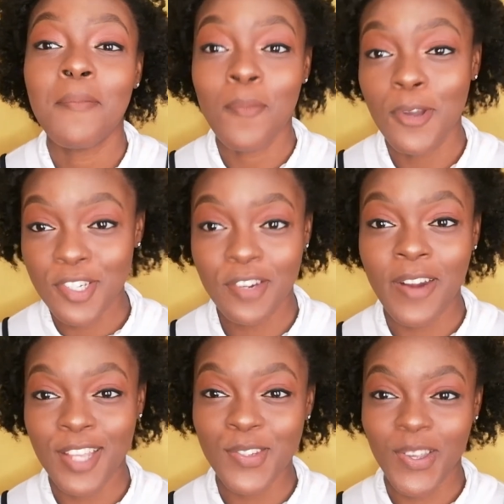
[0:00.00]

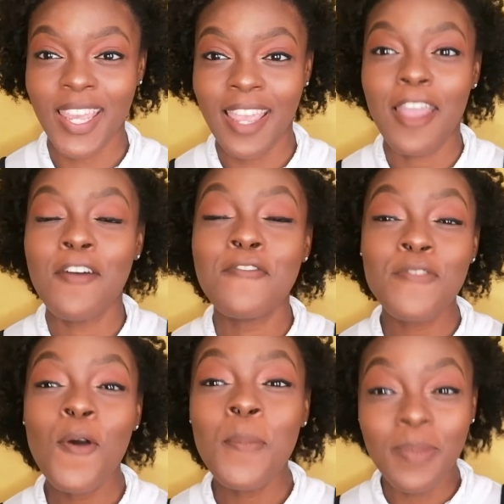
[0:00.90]
moisturize your hair
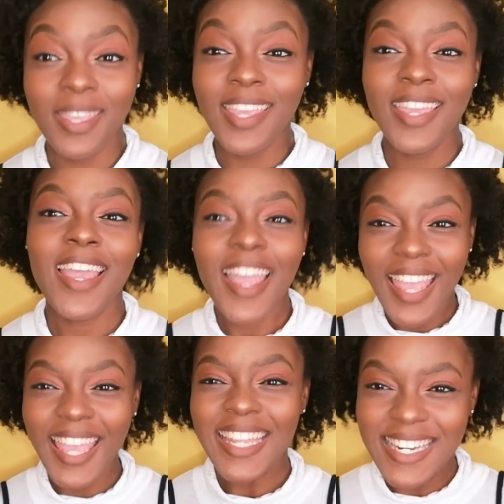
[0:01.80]
for me
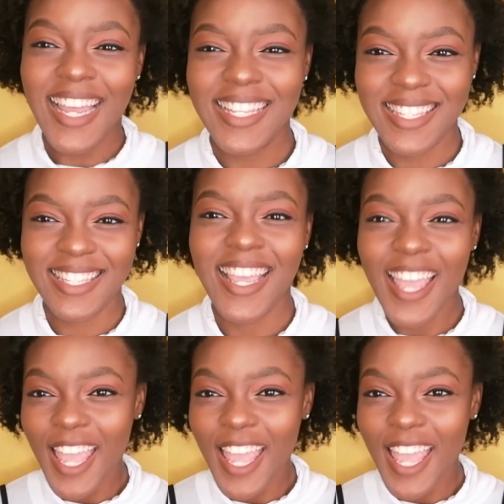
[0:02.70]
it does